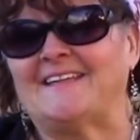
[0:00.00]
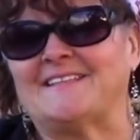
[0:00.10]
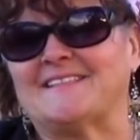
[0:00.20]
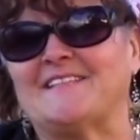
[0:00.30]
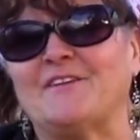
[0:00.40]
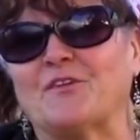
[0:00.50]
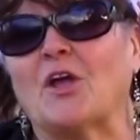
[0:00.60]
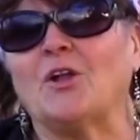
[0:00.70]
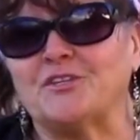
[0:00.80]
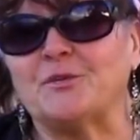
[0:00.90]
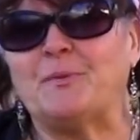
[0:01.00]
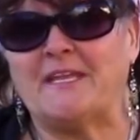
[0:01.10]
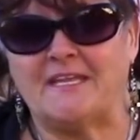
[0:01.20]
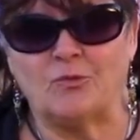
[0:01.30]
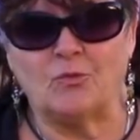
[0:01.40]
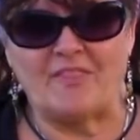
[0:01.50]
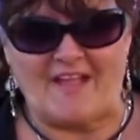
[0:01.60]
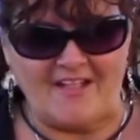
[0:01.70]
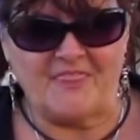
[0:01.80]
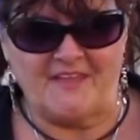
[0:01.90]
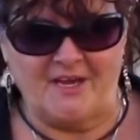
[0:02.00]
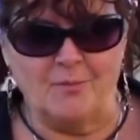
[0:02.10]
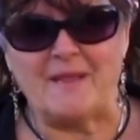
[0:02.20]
It's difficult to be without them.